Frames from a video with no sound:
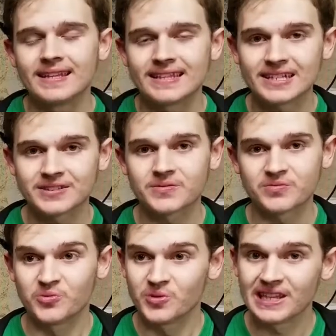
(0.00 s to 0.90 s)
That's
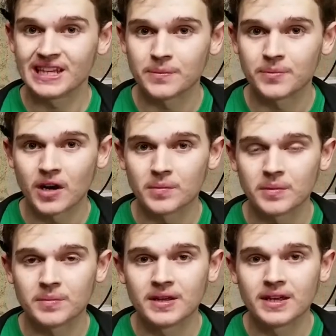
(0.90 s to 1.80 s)
really a
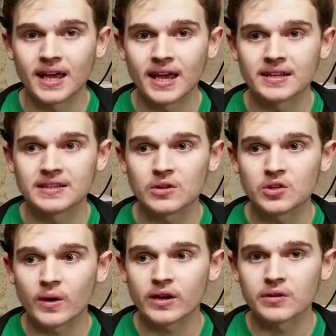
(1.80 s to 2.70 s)
problem. And the only
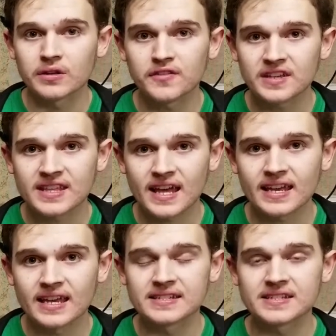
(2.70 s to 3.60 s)
way to really fix
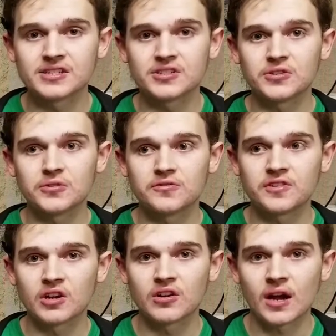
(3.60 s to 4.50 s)
that is to
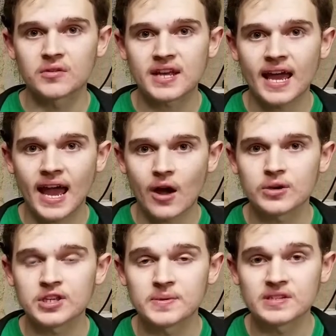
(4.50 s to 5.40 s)
figure out how
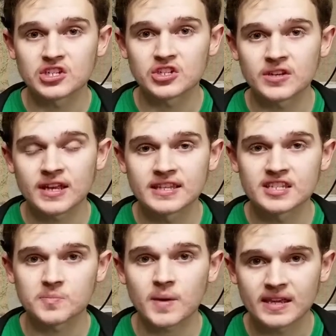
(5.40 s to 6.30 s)
he's positioned in
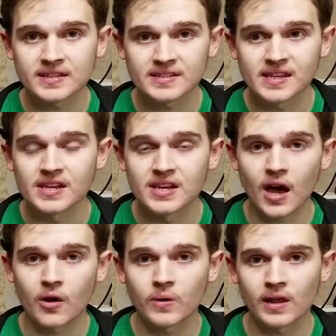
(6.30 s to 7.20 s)
space,
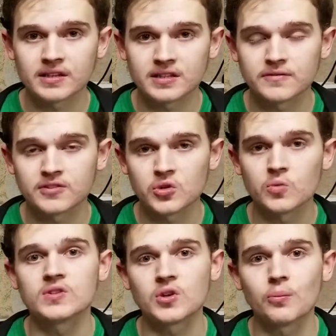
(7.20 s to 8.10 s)
not relative to
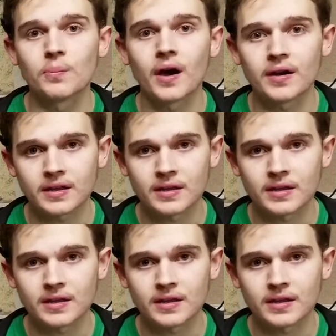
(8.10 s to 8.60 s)
his own body.